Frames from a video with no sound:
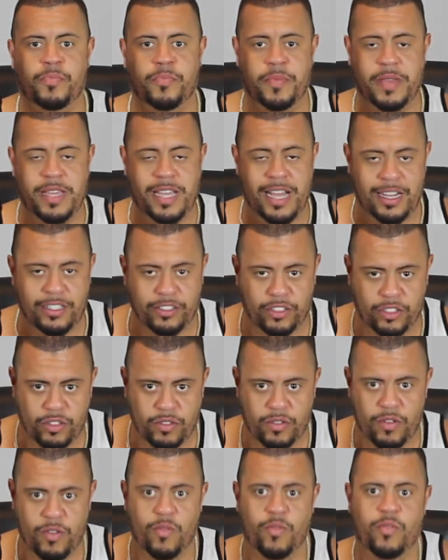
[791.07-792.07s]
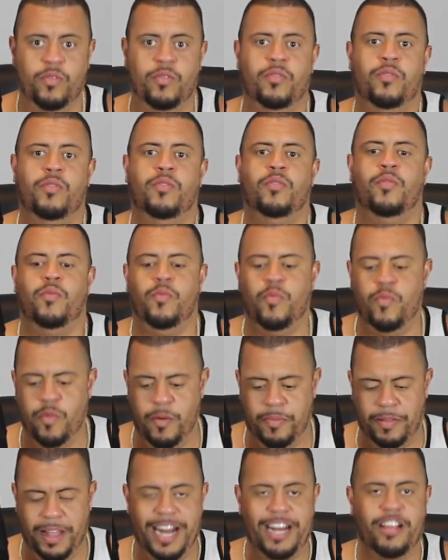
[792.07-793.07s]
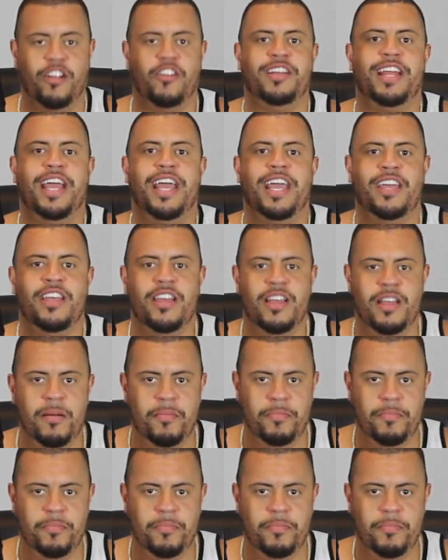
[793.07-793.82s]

because we're planning our day.